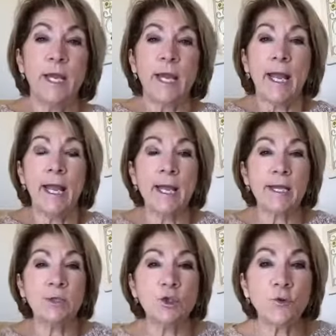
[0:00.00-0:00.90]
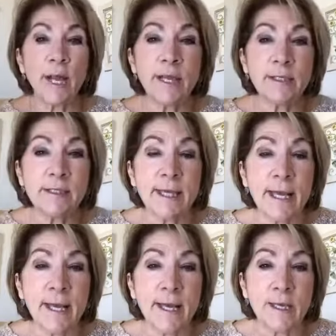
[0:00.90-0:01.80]
And Dre
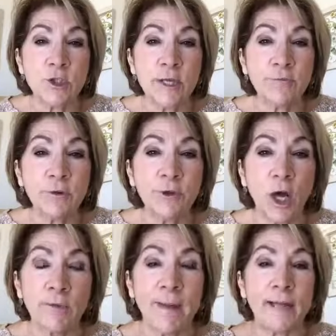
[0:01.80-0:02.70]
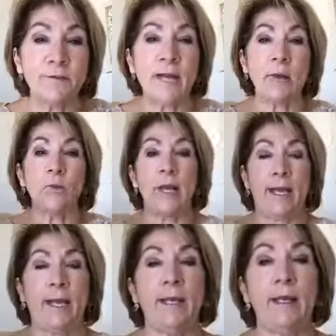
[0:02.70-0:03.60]
said, never thought about it that
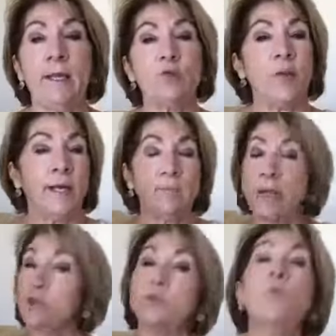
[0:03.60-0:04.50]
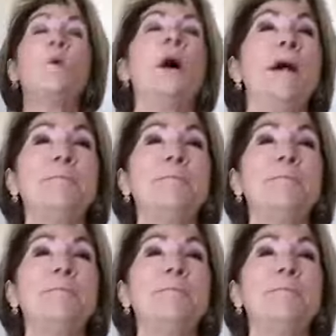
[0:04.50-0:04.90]
way. And Dre, I'm not sure what,